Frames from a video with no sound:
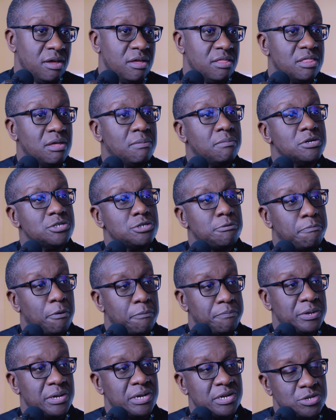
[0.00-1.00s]
The most
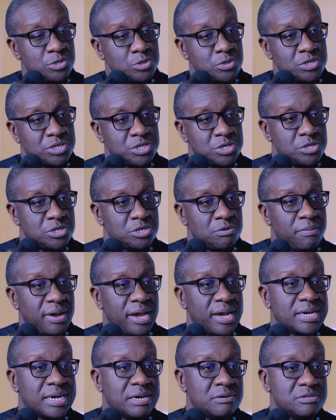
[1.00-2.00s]
popular tools used by
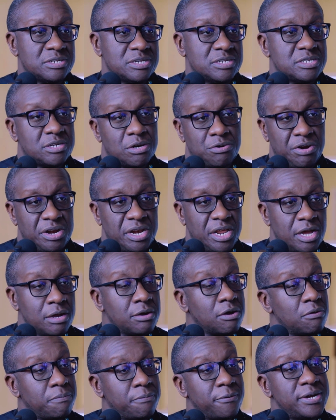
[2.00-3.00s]
accountants are already
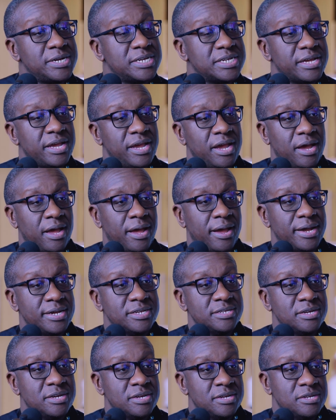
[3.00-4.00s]
incorporating AI.
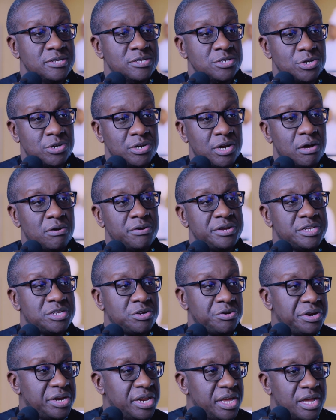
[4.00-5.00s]
So now it's
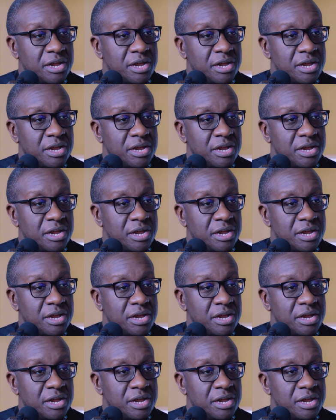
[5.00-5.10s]
already